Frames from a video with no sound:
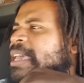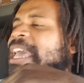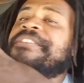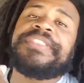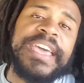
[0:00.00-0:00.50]

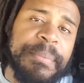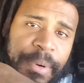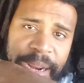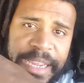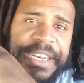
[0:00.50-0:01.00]
and
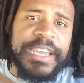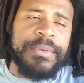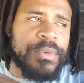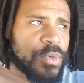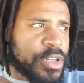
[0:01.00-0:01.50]

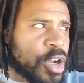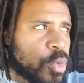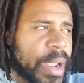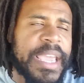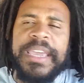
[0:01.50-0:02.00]
then you know,
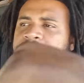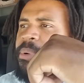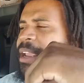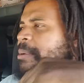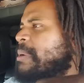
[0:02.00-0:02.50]
weigh it and
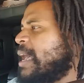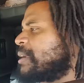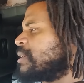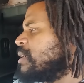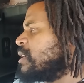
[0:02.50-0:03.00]
bring it back.
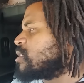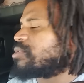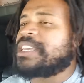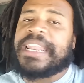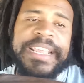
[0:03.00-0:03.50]
So
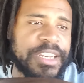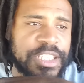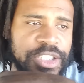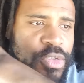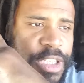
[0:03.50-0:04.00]
then they can
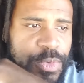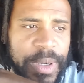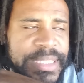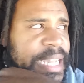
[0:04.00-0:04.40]
just do this one